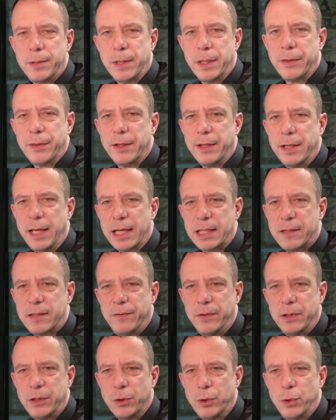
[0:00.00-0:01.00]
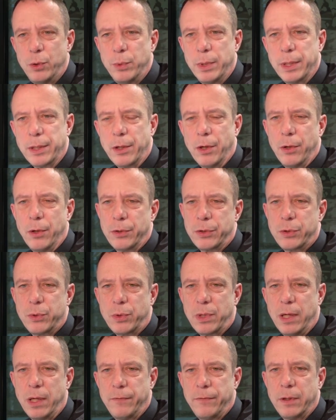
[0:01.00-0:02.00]
In the next video, we're going to
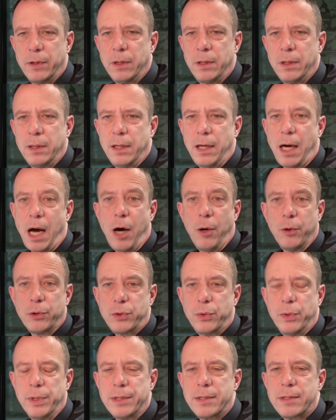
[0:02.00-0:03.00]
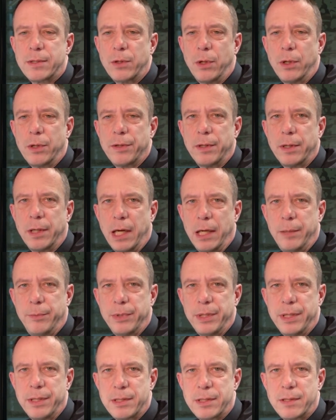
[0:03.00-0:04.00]
cover how to install the
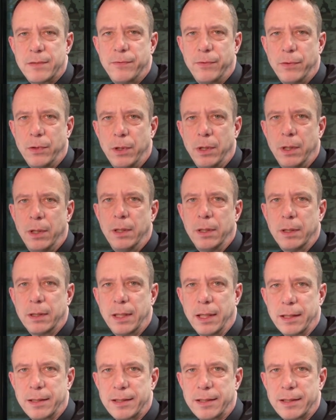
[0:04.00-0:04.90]
libraries for CAD